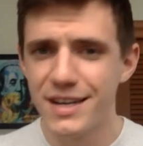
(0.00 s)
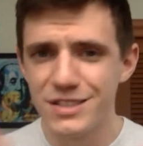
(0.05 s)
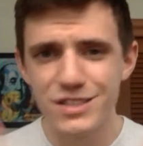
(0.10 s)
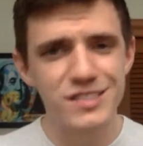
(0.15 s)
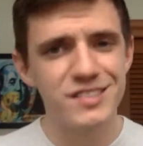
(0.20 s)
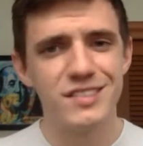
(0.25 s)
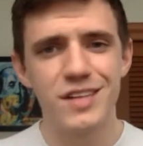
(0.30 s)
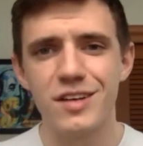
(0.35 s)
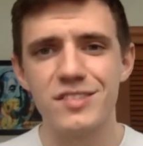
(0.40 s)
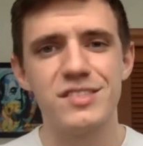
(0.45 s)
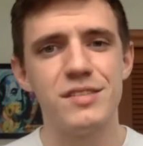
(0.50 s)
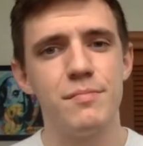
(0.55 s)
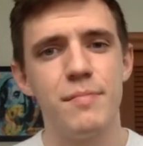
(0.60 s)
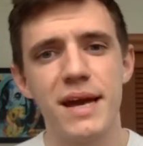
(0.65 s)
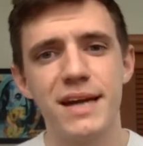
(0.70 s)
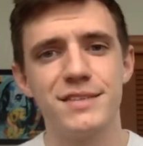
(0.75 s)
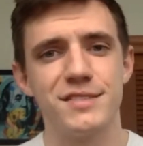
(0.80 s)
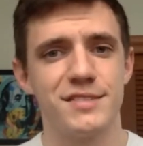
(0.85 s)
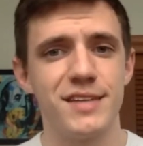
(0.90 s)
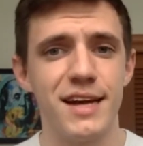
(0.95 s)
It just doesn't
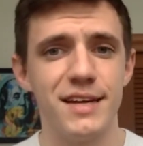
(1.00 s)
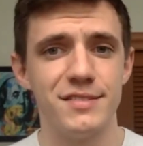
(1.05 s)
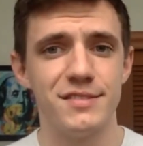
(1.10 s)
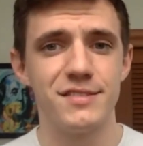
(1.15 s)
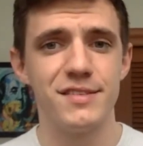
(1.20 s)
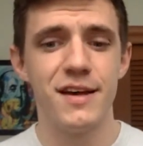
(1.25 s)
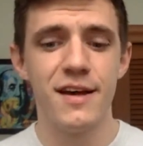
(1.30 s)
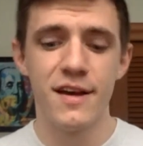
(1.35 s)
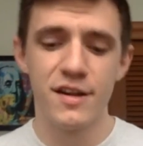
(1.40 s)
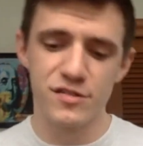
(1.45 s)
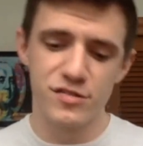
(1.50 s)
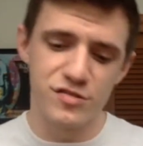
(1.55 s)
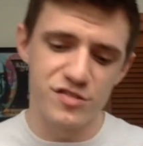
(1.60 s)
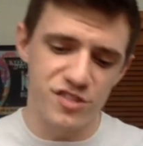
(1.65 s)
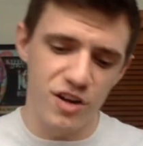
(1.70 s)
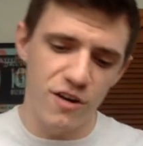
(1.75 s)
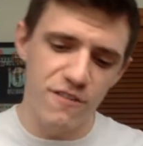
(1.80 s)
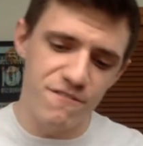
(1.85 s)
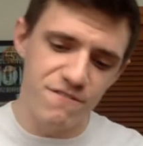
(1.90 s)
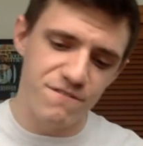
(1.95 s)
make sense. So
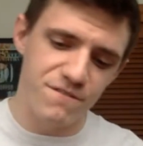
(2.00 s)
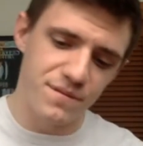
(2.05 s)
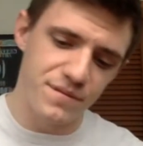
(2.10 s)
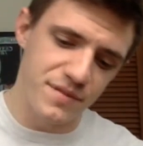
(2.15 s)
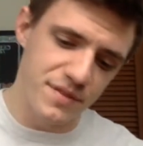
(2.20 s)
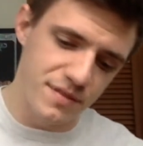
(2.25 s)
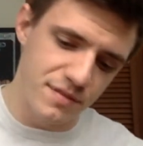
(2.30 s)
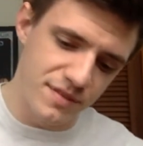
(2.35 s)
start